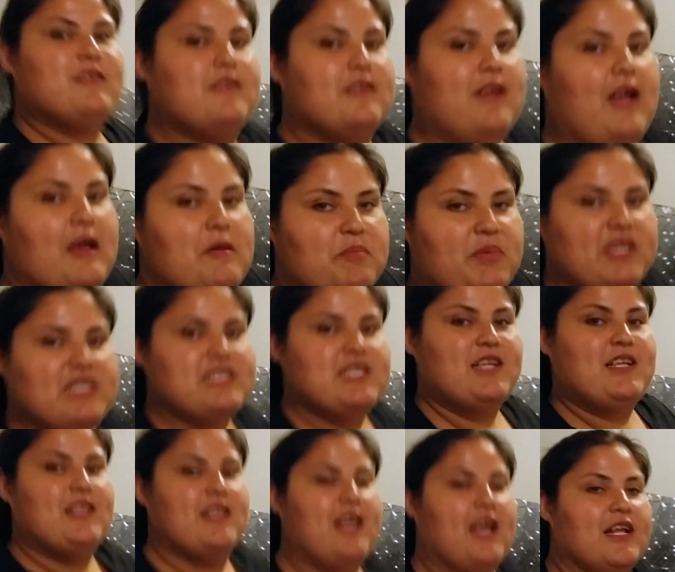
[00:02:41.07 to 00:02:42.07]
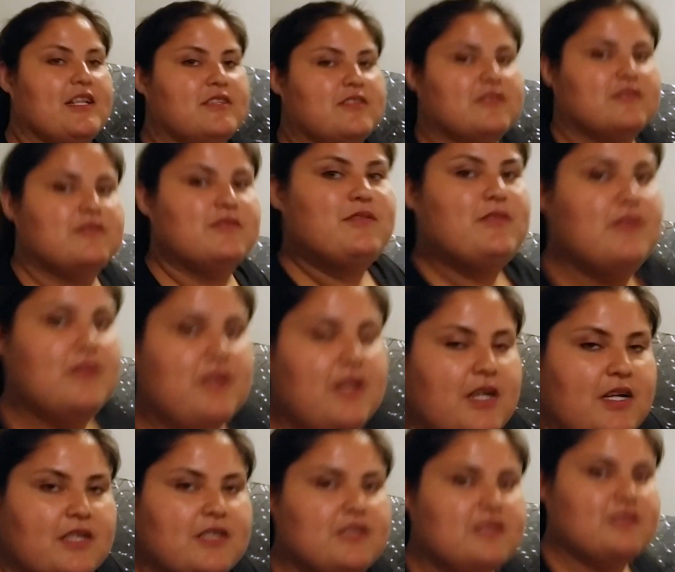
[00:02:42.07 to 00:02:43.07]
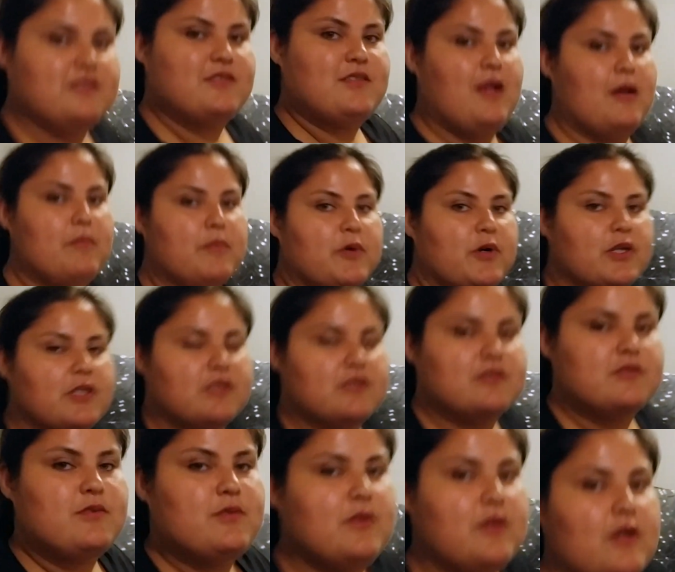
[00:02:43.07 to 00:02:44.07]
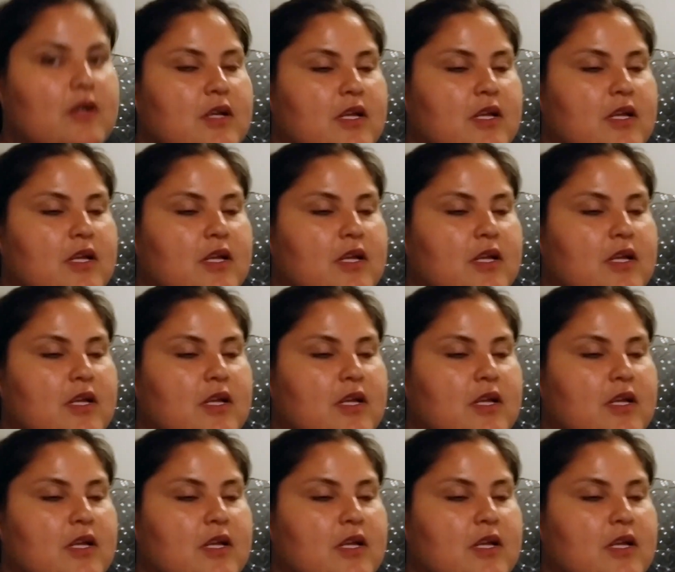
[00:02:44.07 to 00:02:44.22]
I basically had to stop going to school.